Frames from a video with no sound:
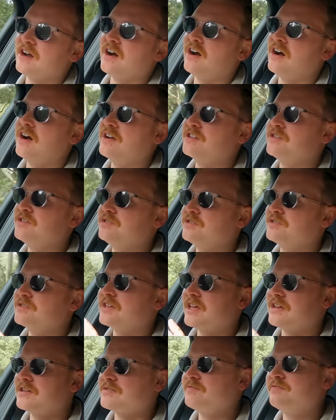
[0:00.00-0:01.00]
car, you
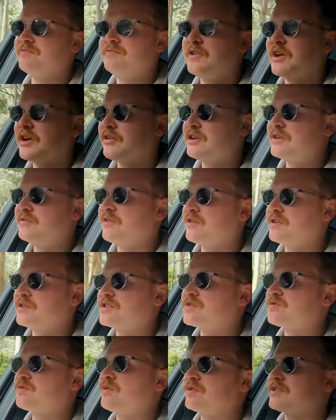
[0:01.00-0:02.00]
just get a very,
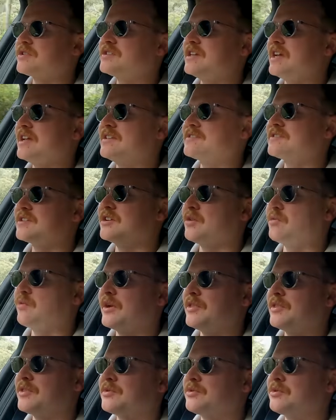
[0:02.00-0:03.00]
very strong sense that it
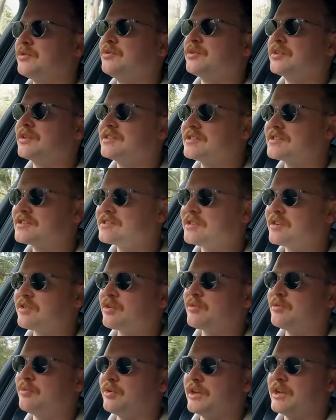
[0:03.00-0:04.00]
went through
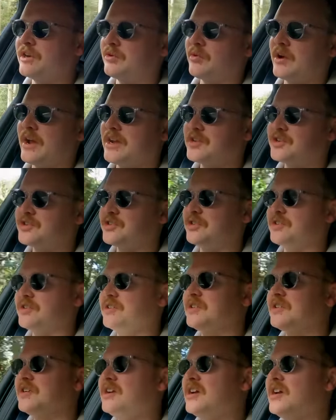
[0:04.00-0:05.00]
considerable
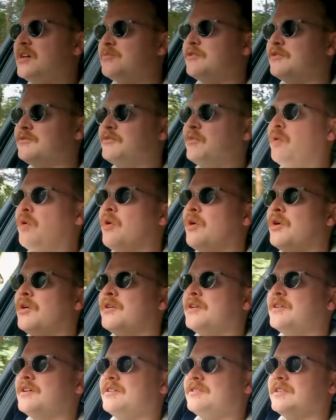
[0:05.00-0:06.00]
iteration
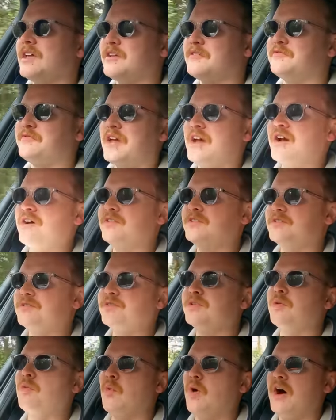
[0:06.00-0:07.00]
before they found
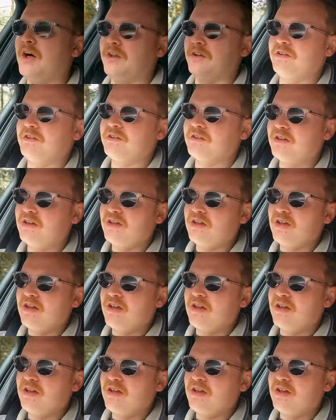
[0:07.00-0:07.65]
the one.